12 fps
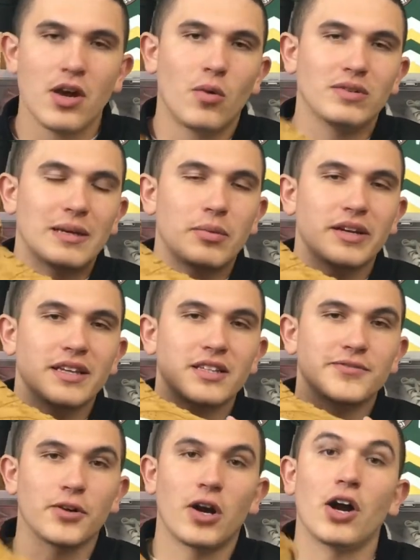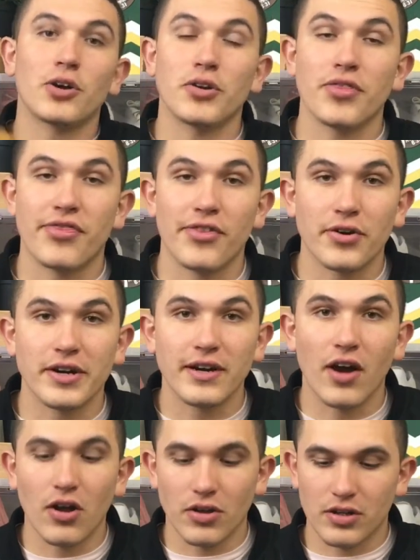Was able to get these for
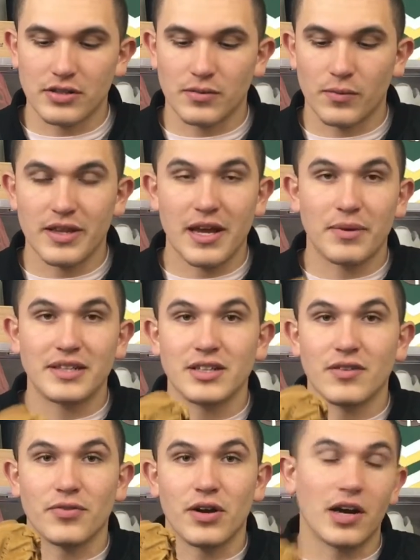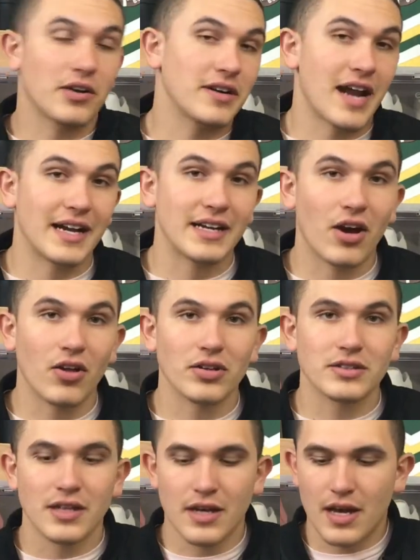$130 when they retail for $190.